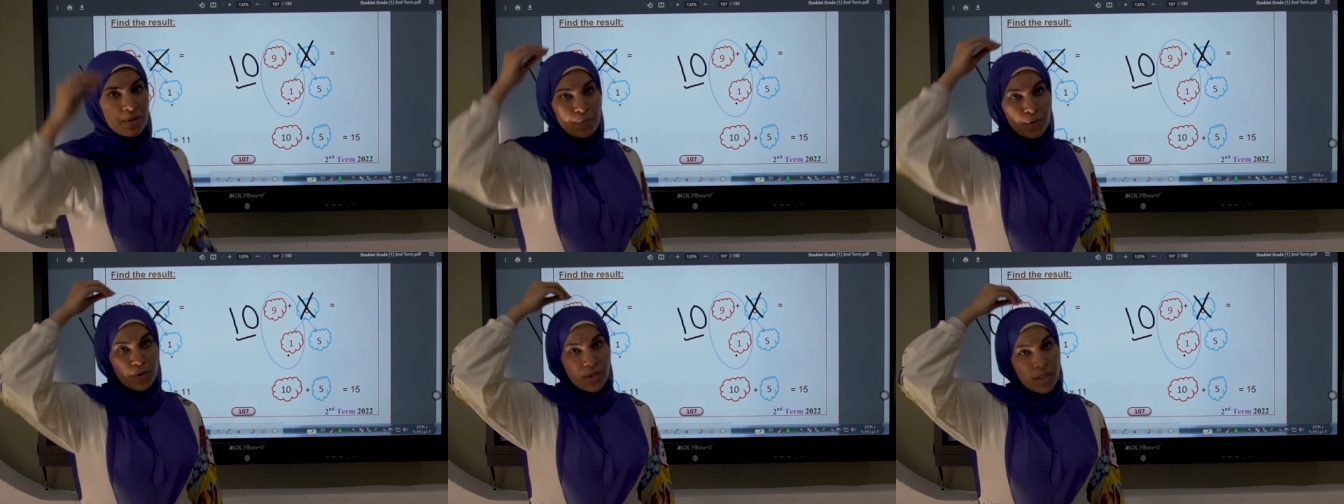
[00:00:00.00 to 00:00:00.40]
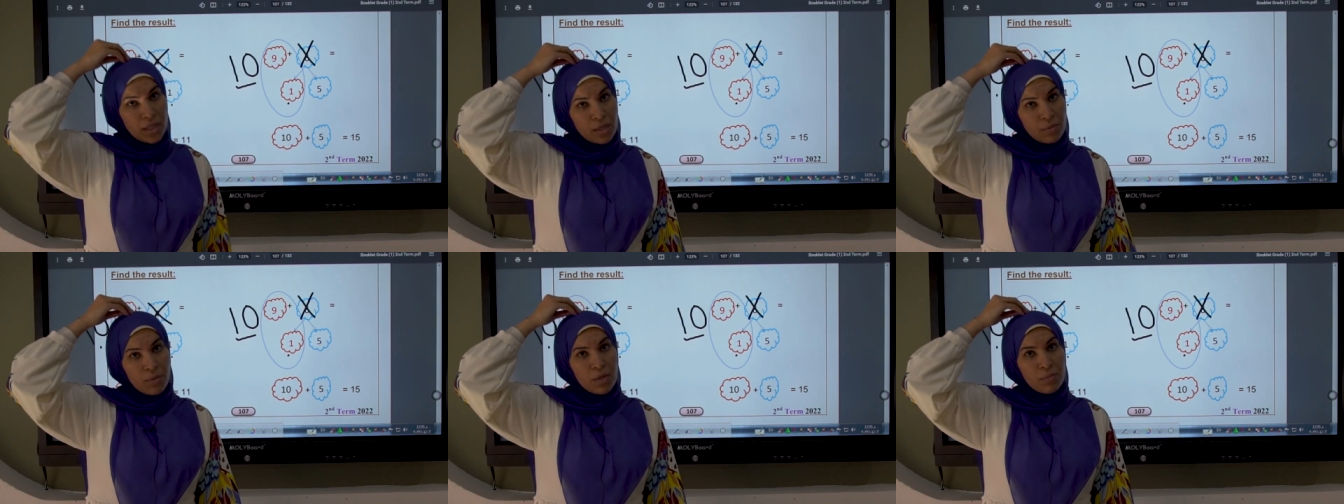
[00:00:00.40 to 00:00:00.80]
put 10
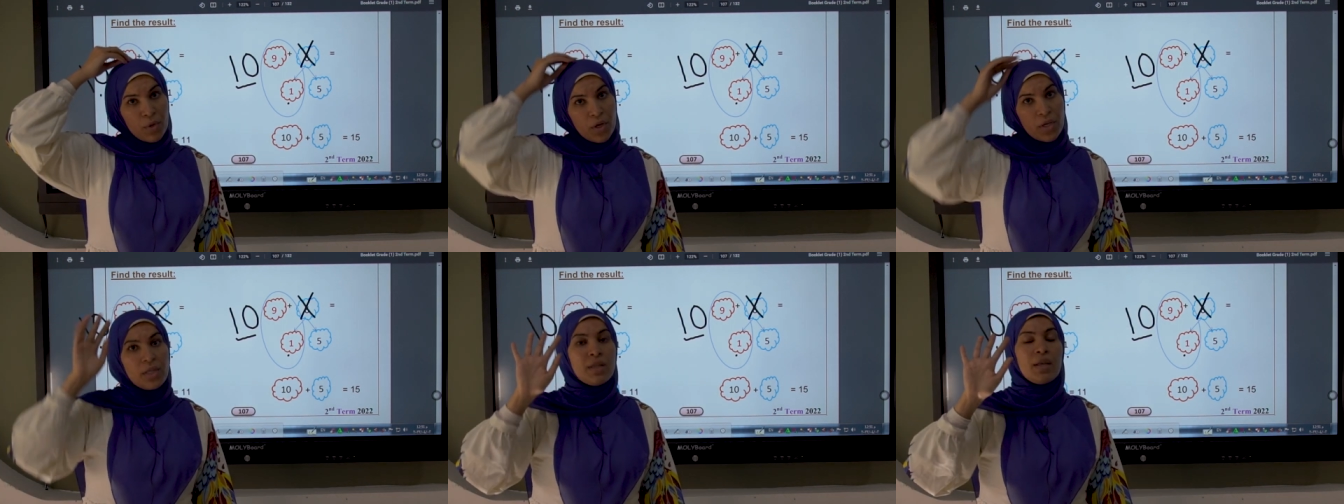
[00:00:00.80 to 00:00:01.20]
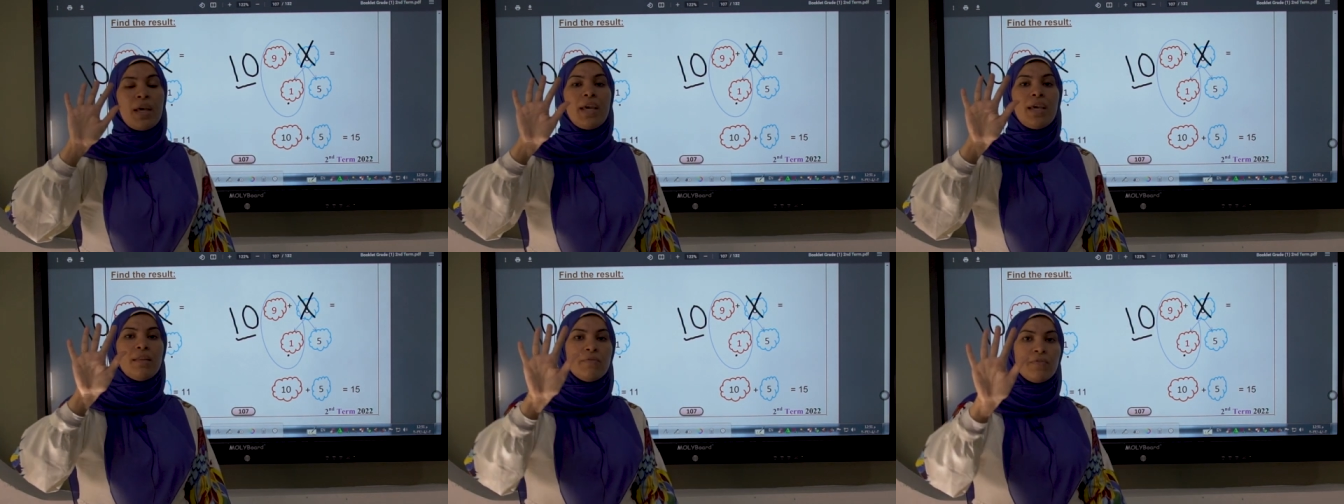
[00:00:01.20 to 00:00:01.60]
in my mind
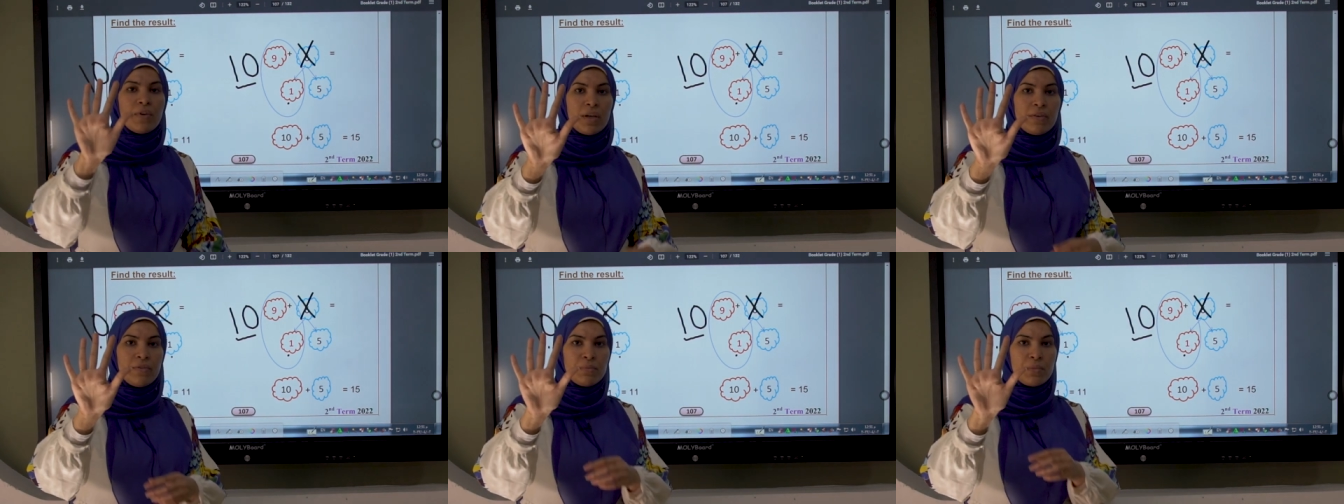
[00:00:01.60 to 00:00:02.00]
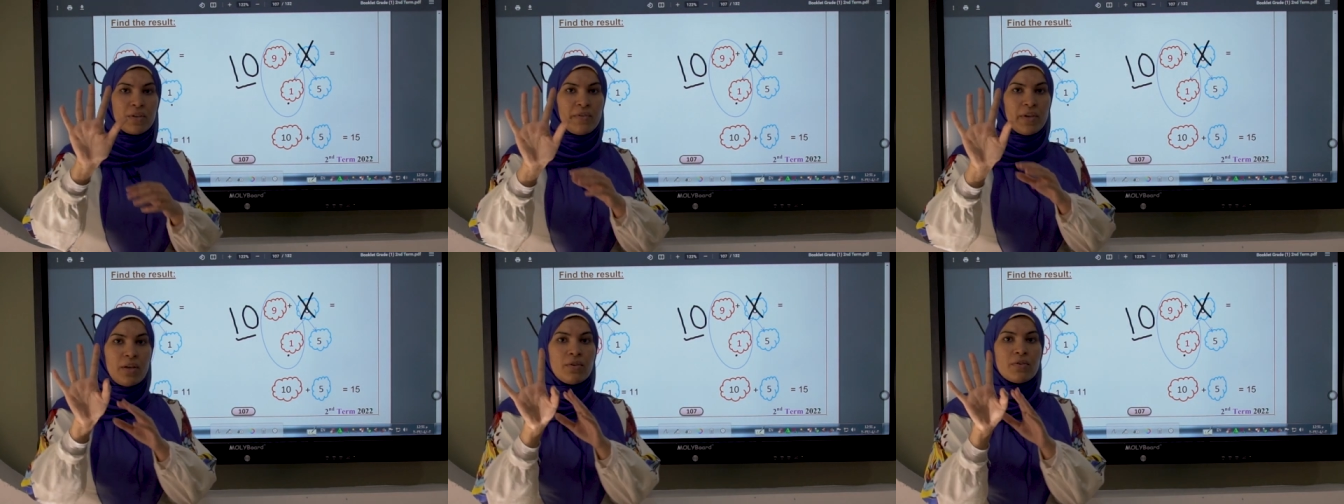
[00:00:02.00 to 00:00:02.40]
and 5 in my
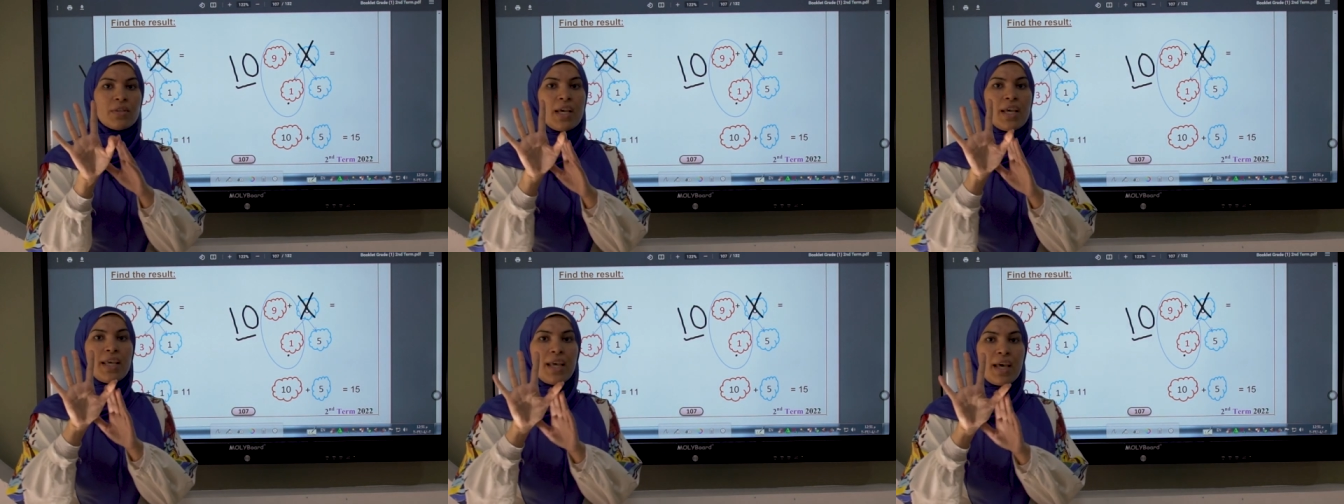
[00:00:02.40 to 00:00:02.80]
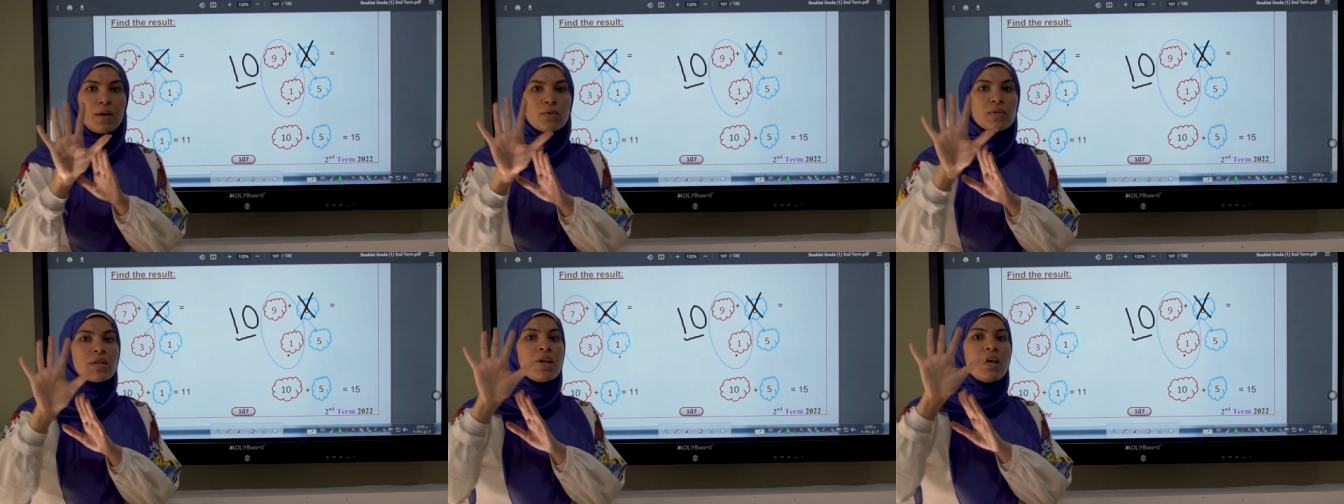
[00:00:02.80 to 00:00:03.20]
fingers and
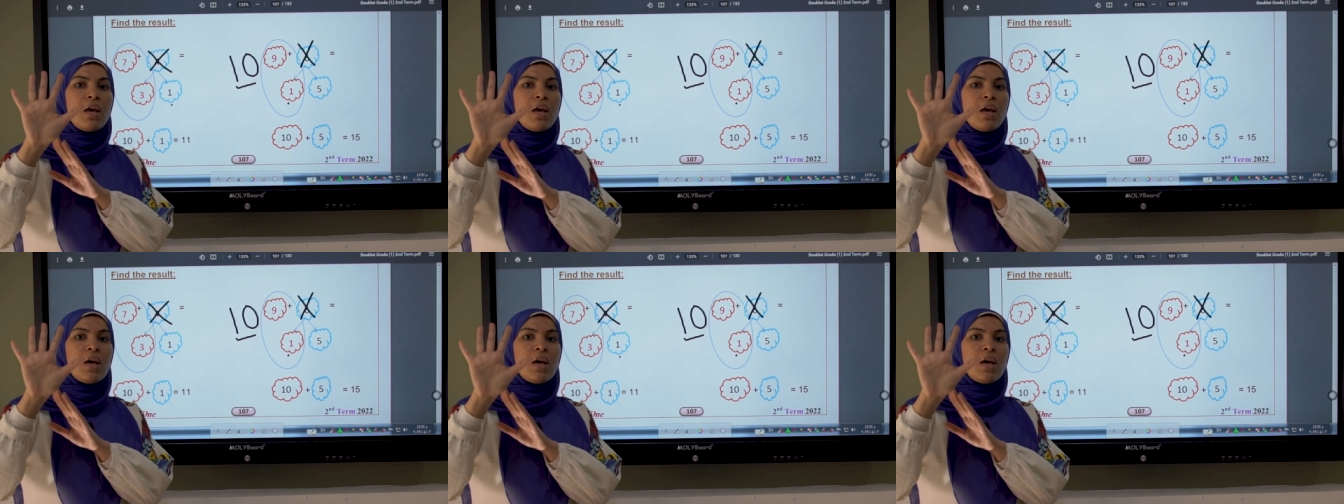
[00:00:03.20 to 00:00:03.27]
count.